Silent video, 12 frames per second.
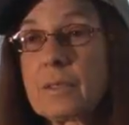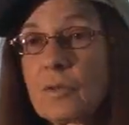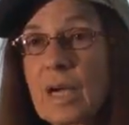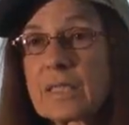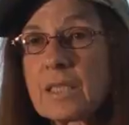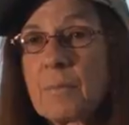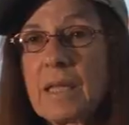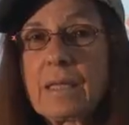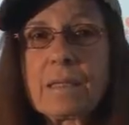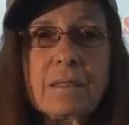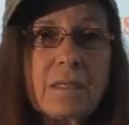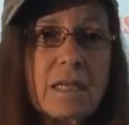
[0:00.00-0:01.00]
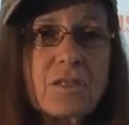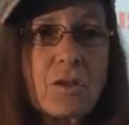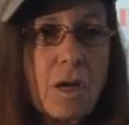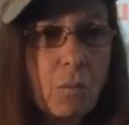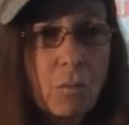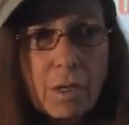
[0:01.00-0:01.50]
Trust me, does
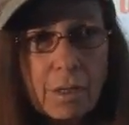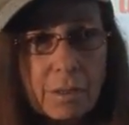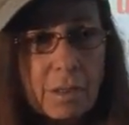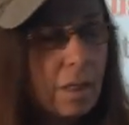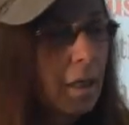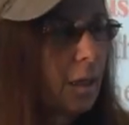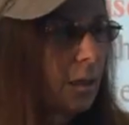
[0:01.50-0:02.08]
not work.